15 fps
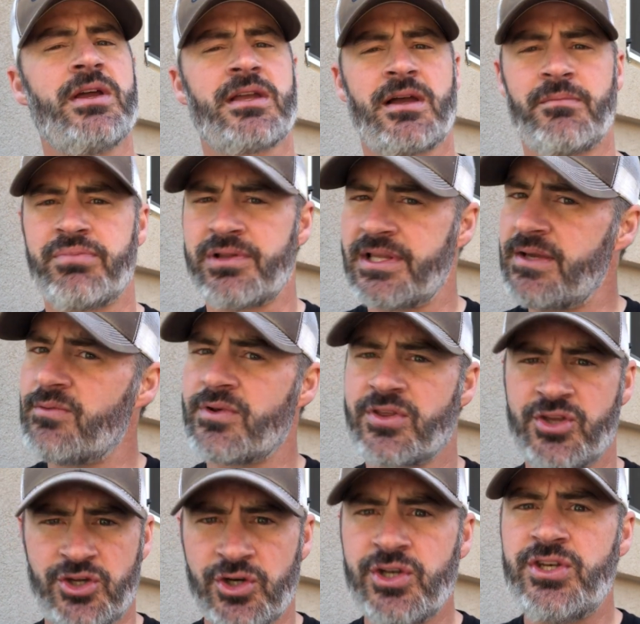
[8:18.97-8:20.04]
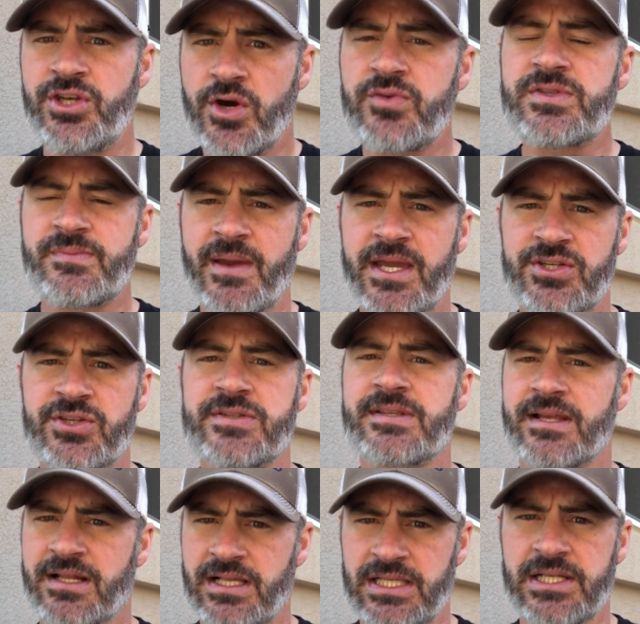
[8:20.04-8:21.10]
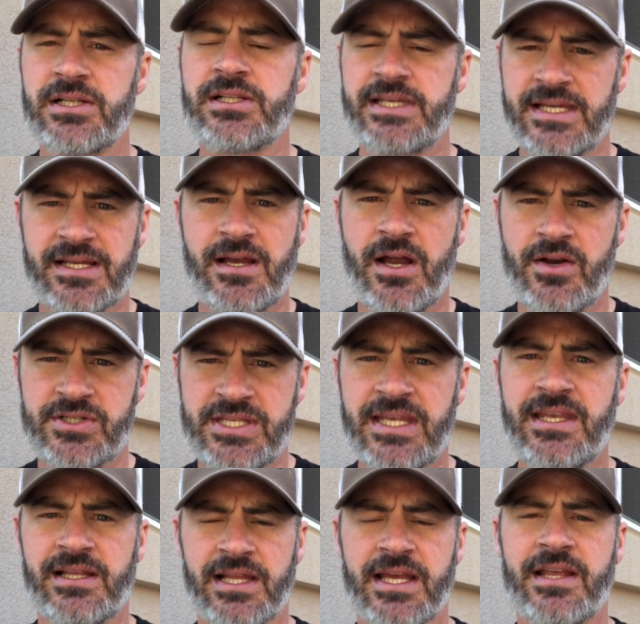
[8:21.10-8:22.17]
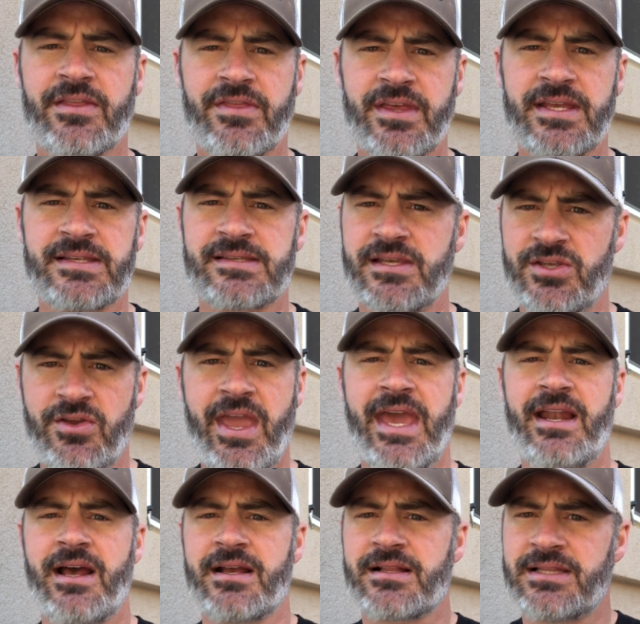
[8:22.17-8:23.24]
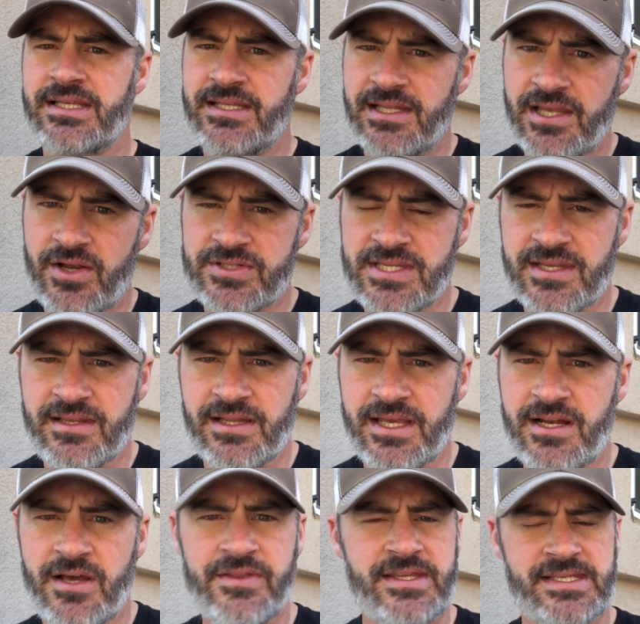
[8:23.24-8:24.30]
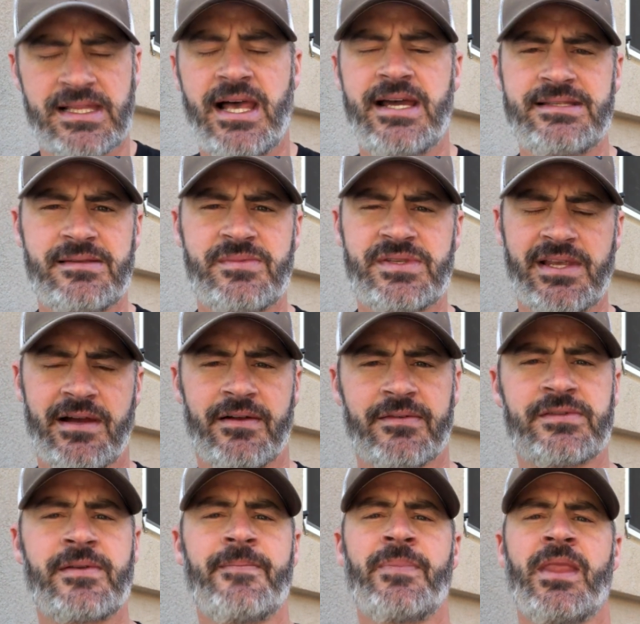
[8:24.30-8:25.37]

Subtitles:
complete with good notes pages that clearly articulate things that you cannot cleanly articulate on the slides themselves,